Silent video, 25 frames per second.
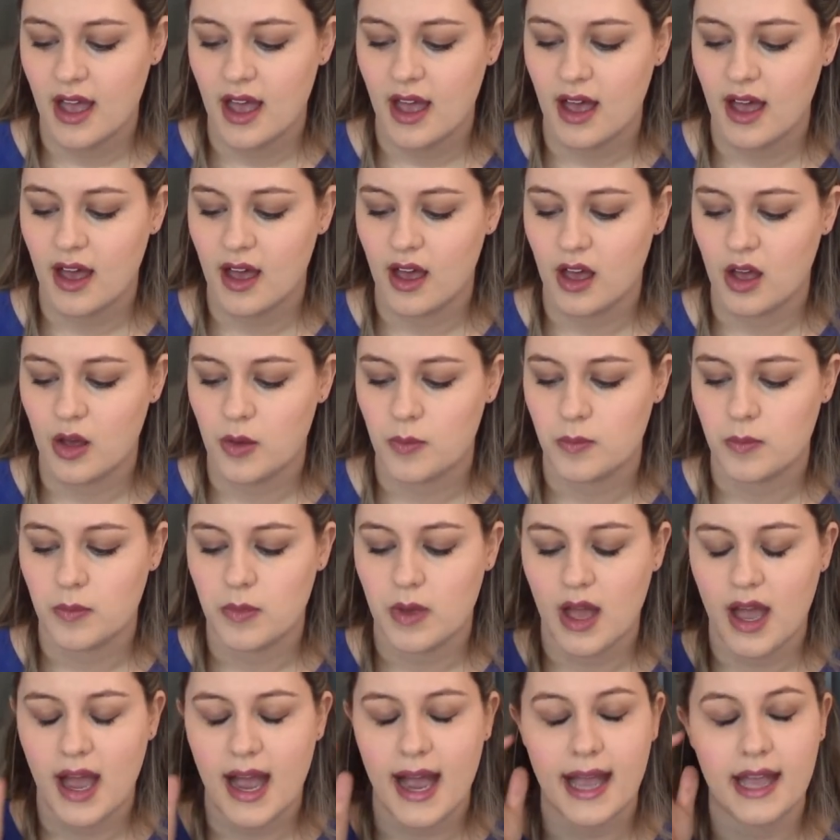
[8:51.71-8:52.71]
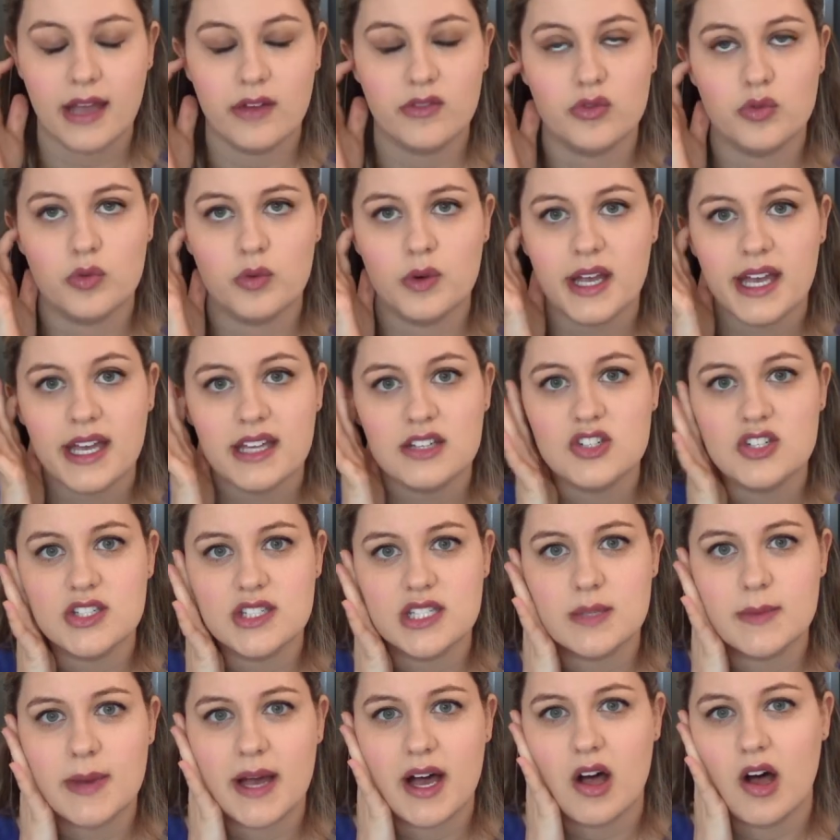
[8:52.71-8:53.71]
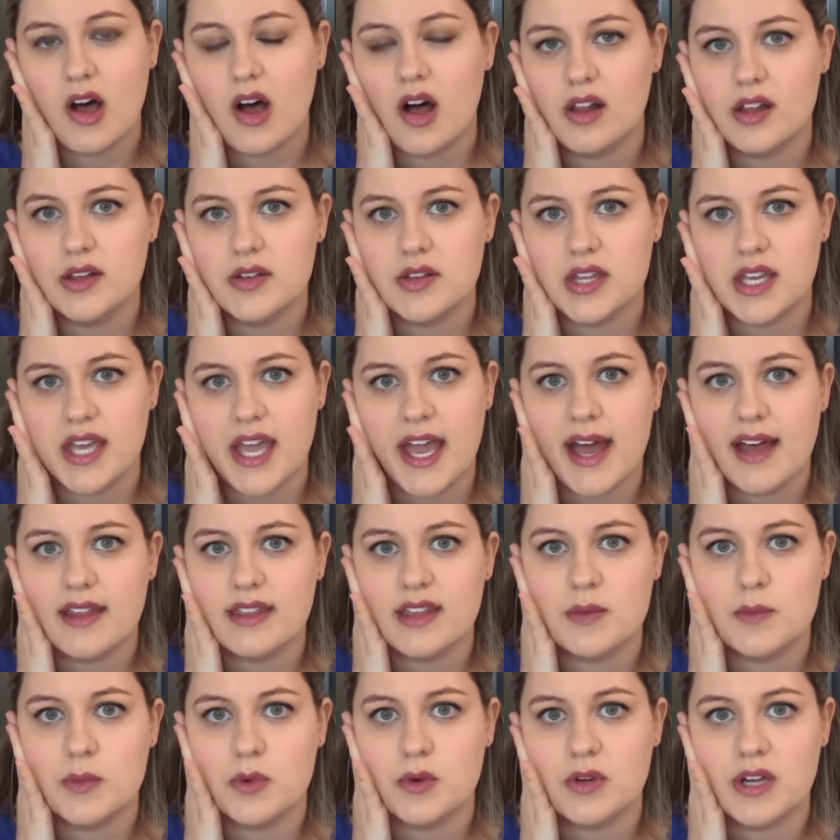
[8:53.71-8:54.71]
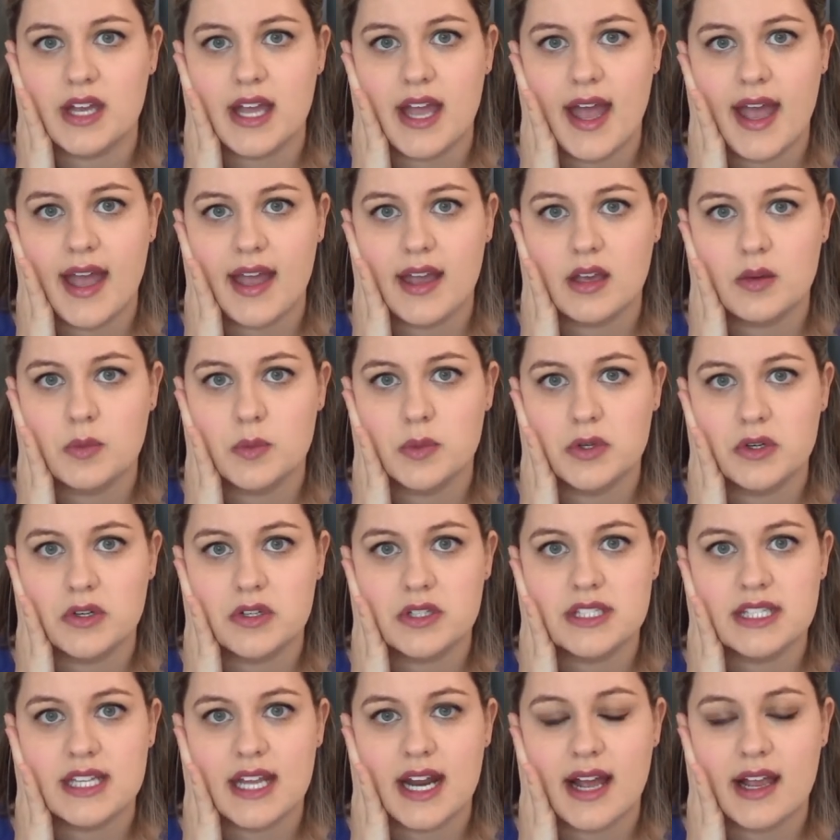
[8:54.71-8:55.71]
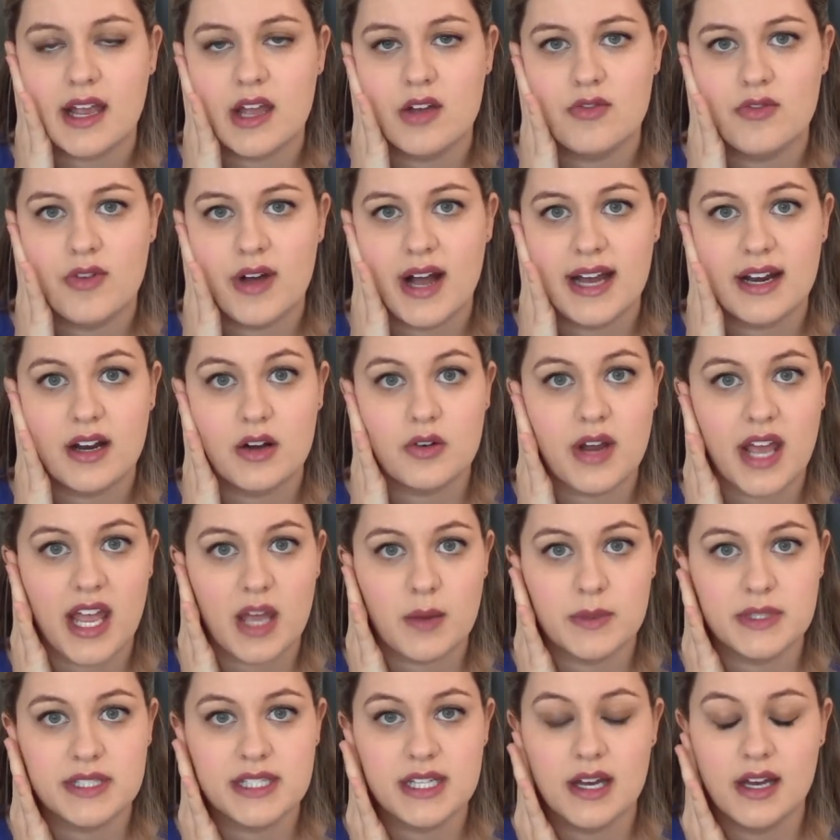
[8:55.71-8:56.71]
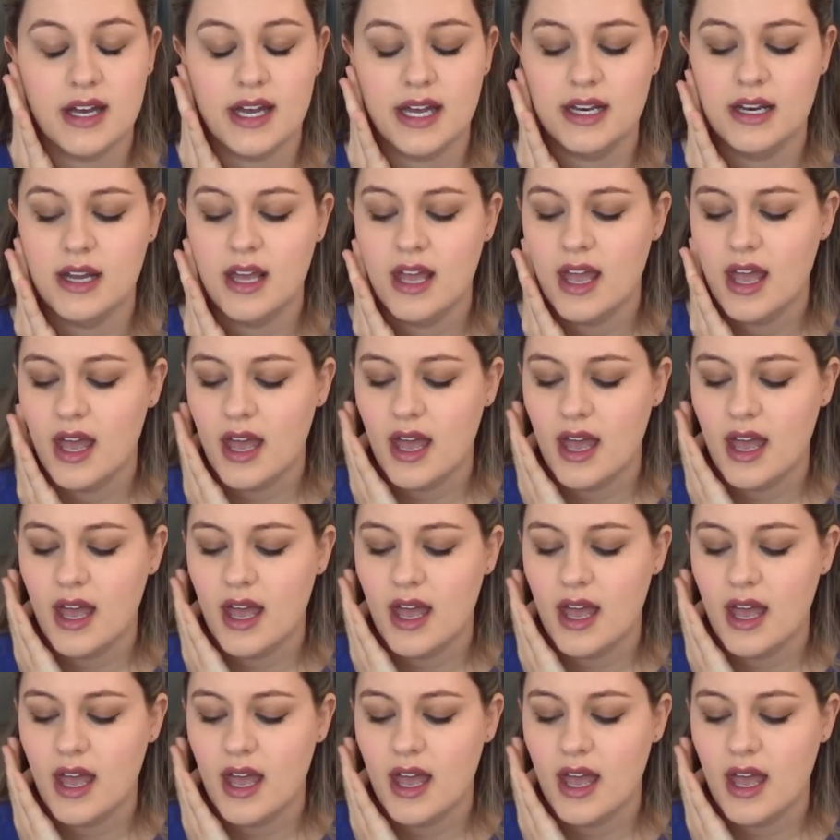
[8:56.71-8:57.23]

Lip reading: I have read just about all of the Kathy Marie Hake books that I can find on Amazon.